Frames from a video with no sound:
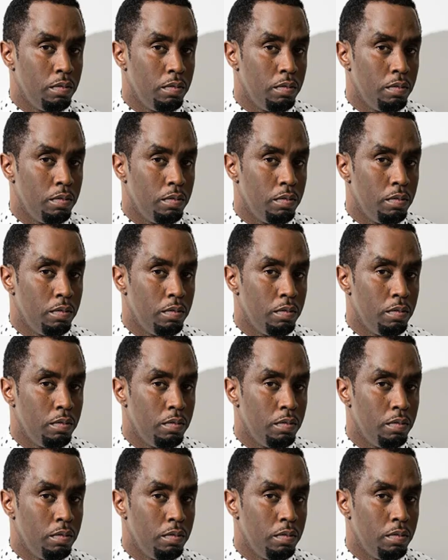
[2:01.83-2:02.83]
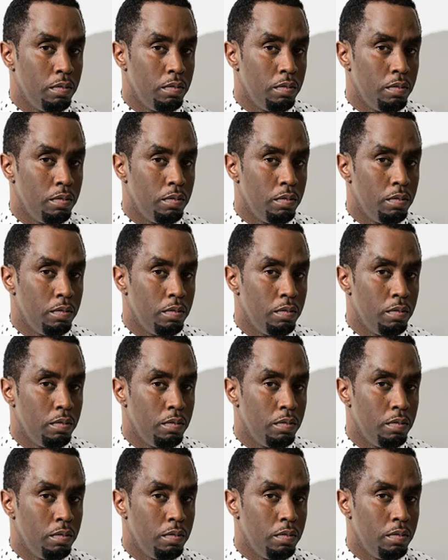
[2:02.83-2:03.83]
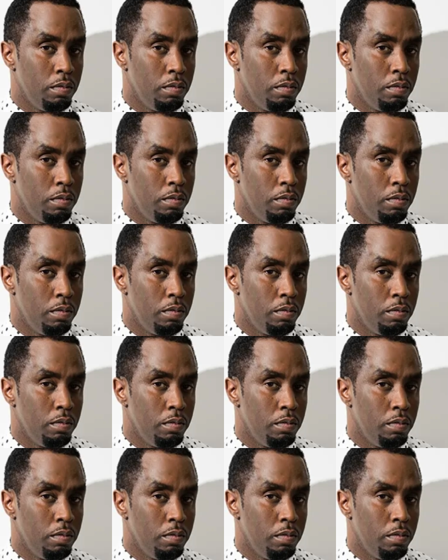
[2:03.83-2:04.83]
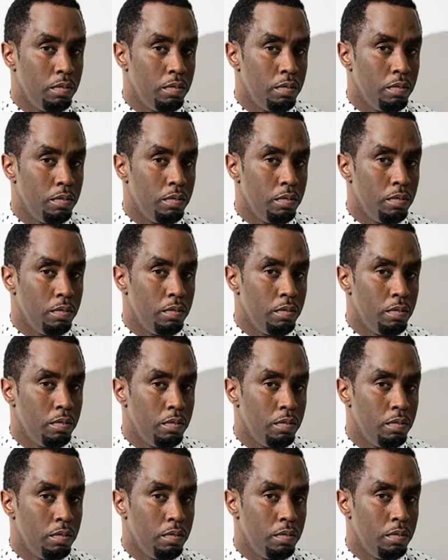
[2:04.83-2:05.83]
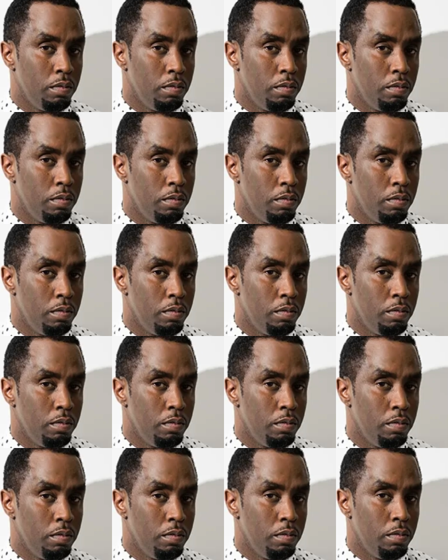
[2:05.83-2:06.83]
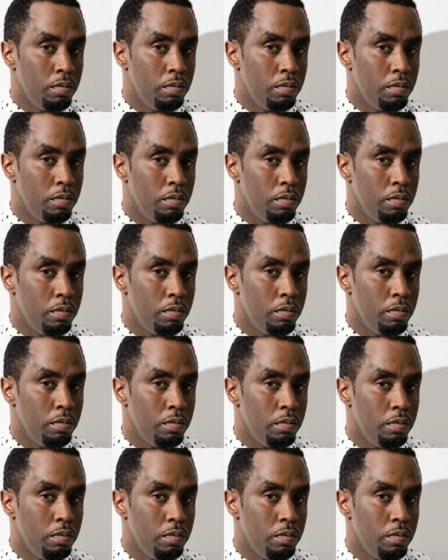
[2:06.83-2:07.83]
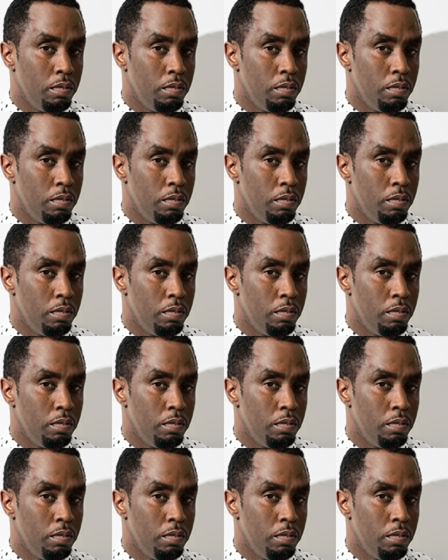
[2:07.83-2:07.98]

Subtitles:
The person shown says nothing.